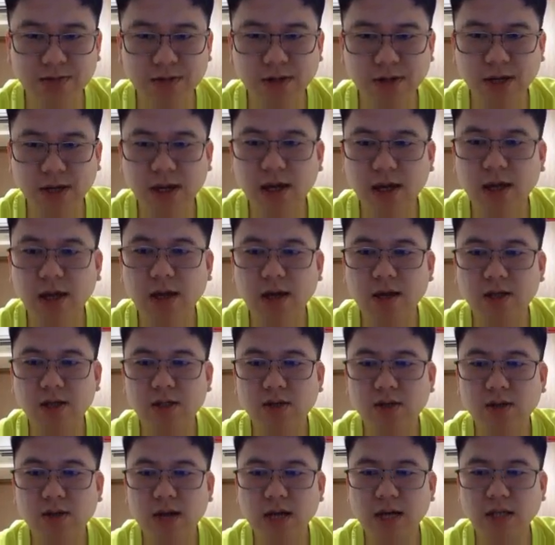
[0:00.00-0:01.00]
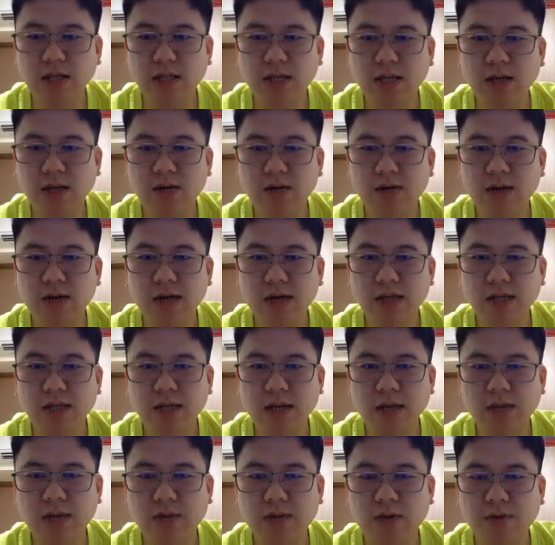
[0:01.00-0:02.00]
okay. So let's take a look at
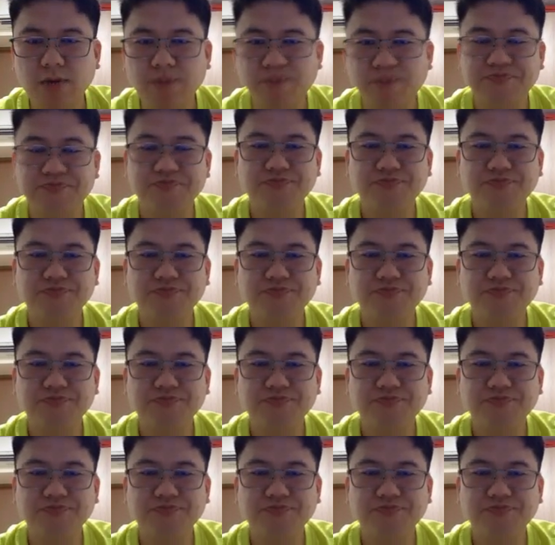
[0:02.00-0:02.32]
Singapore.